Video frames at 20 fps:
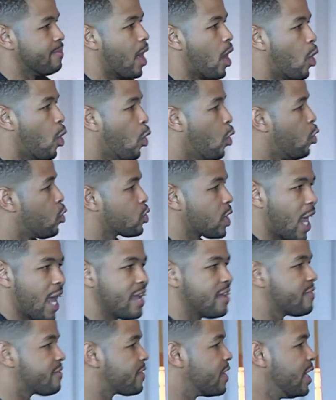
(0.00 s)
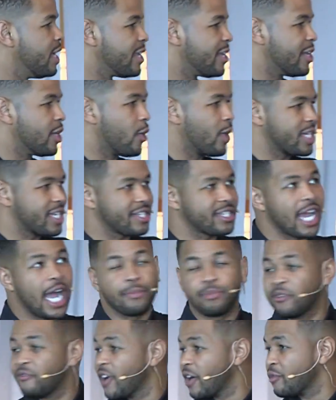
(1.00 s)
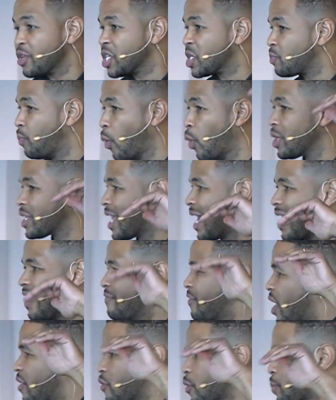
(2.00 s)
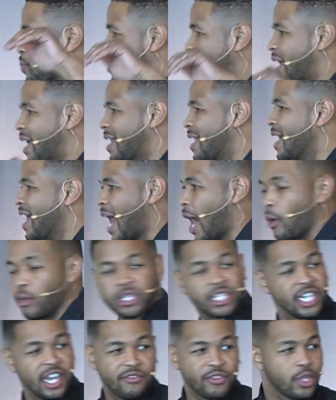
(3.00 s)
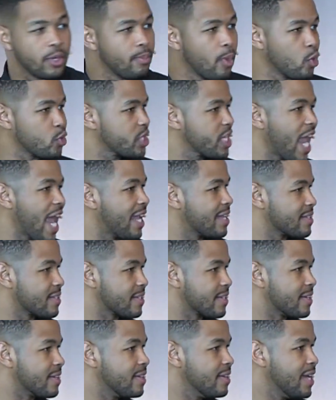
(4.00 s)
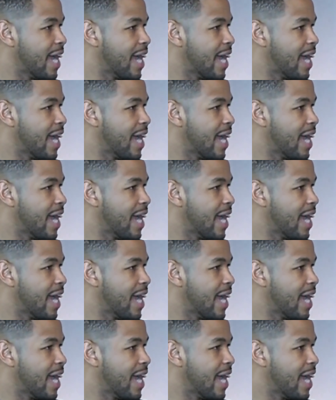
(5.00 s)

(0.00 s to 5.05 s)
my whole life, at the top of every sport that I've ever played, I was never the most talented.